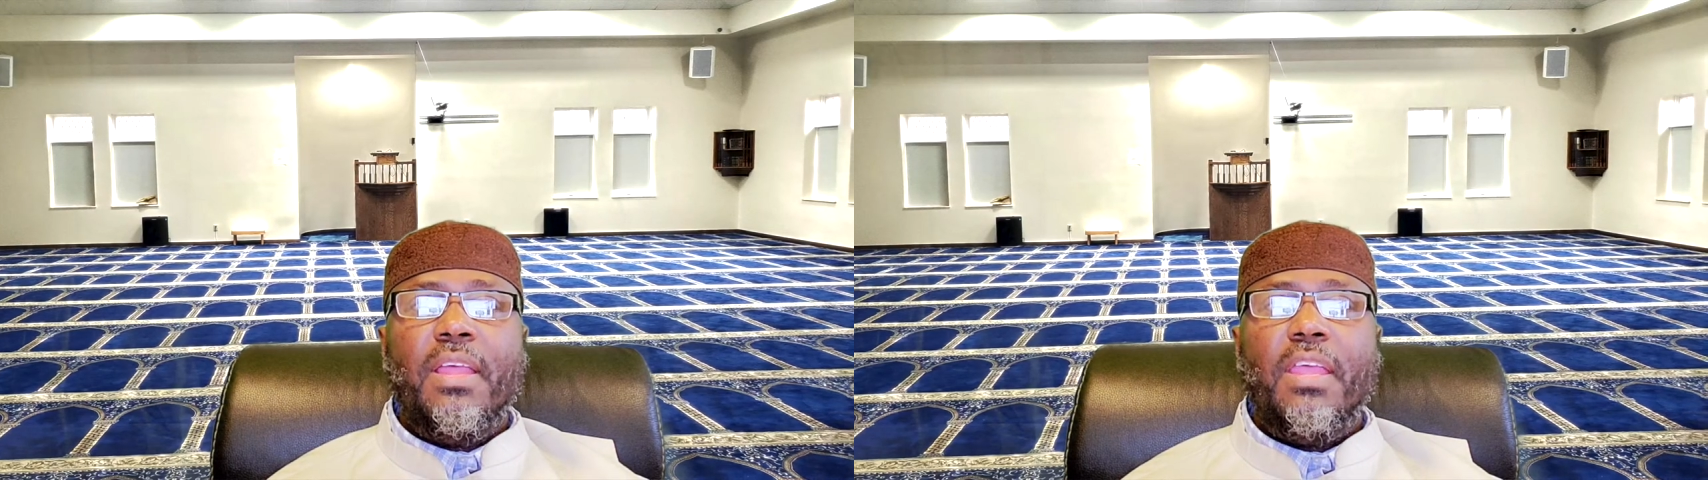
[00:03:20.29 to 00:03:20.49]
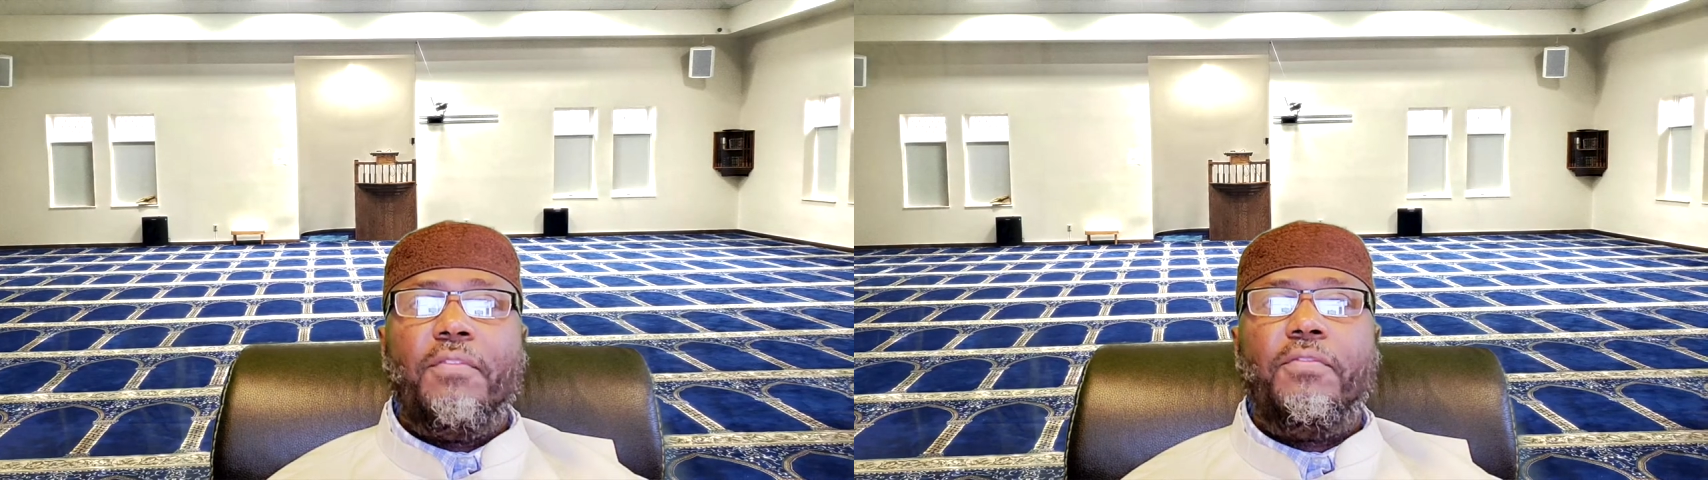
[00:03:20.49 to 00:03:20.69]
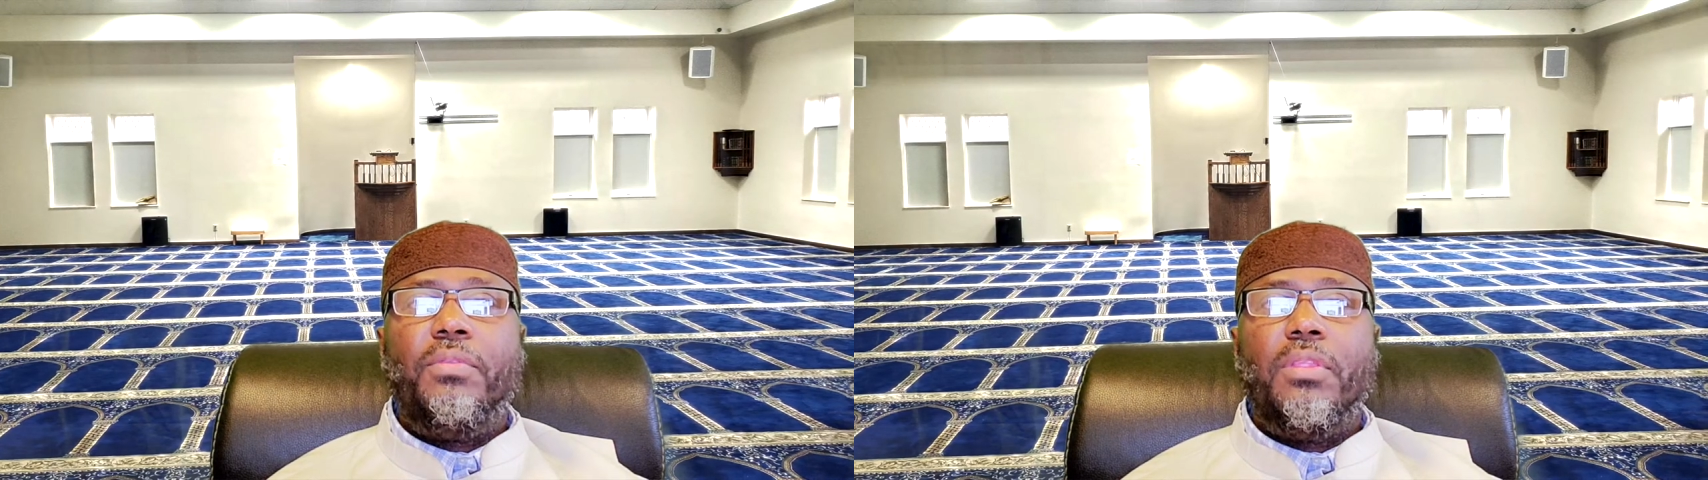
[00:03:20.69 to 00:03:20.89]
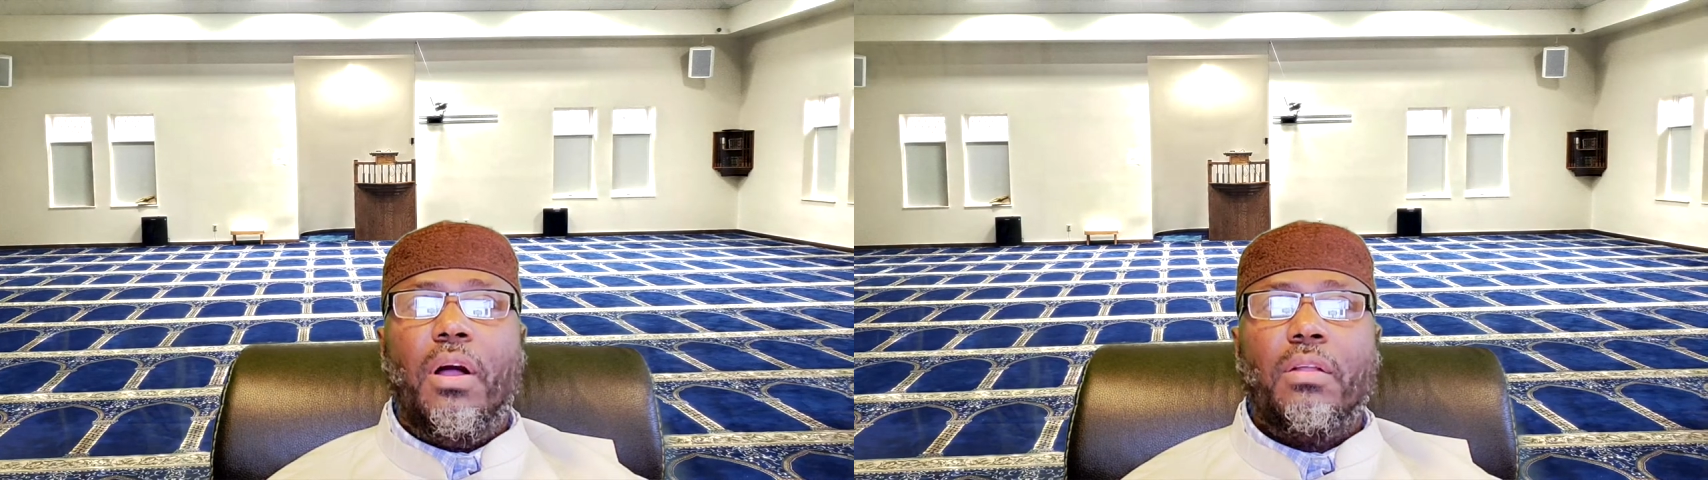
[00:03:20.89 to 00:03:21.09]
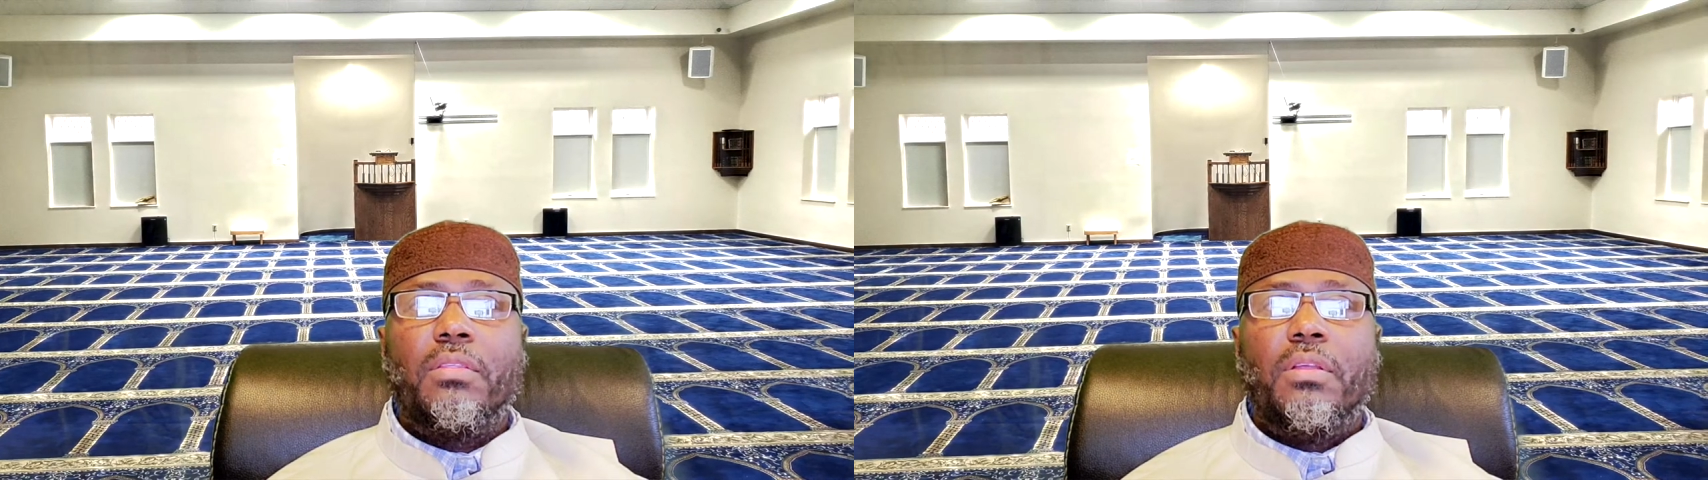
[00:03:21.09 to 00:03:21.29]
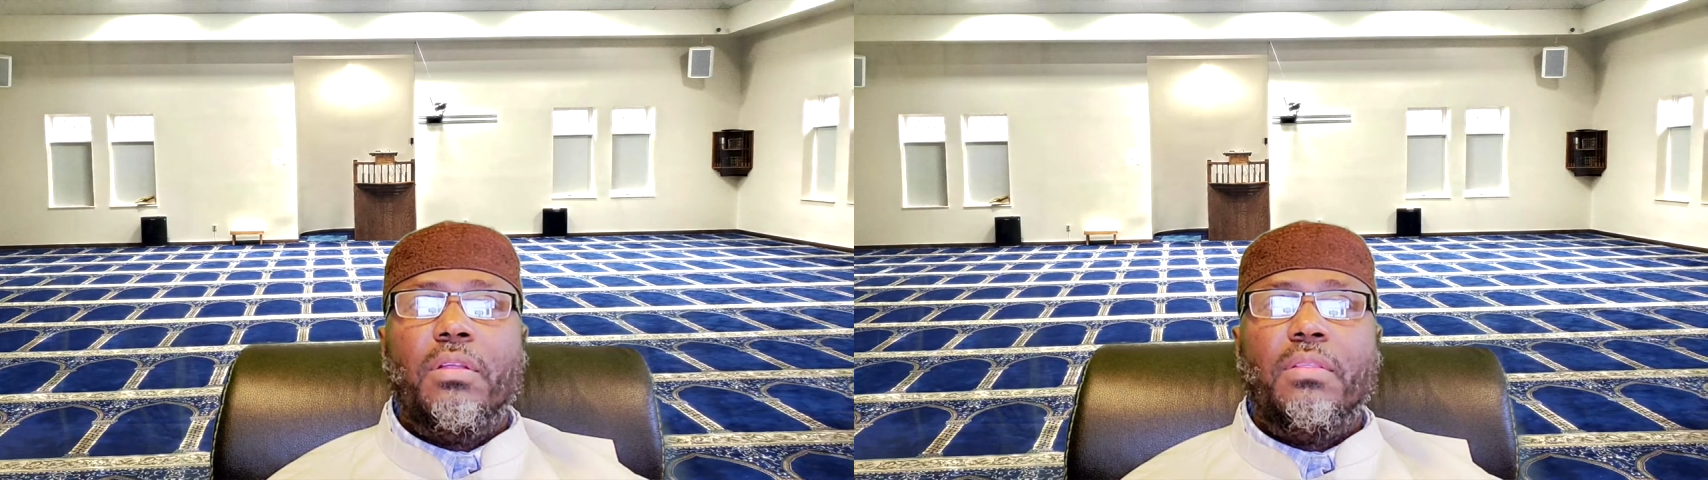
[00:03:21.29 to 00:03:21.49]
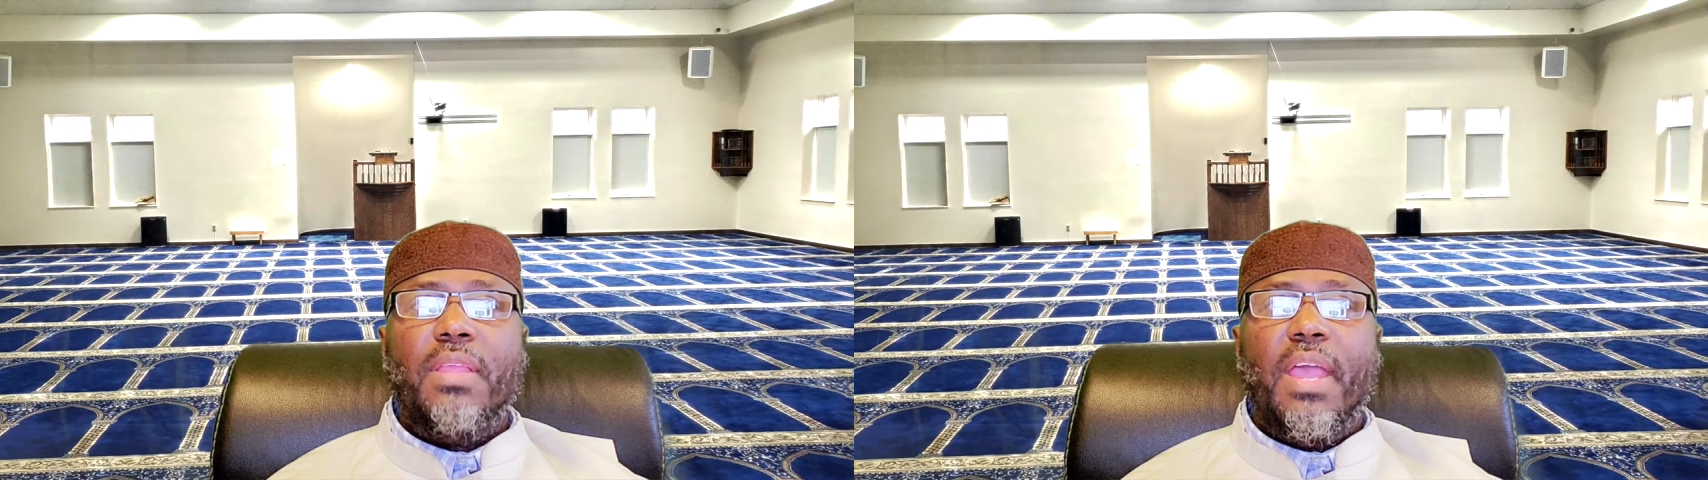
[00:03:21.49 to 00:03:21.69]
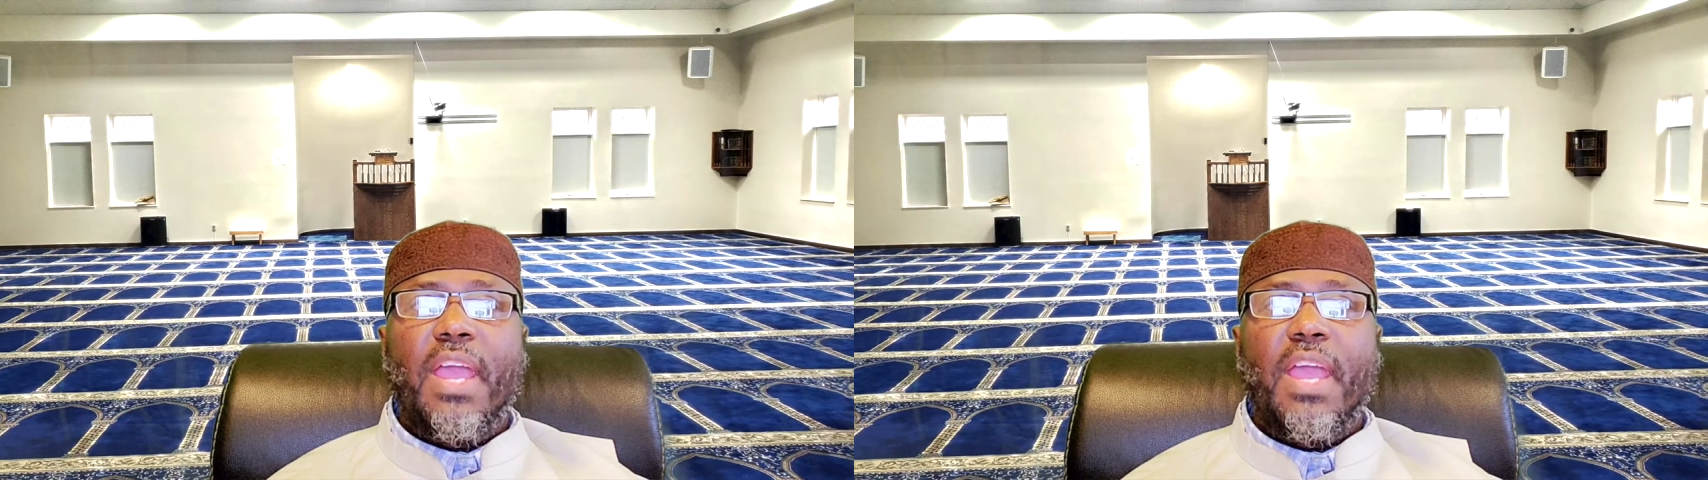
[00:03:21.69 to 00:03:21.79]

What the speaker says: if not the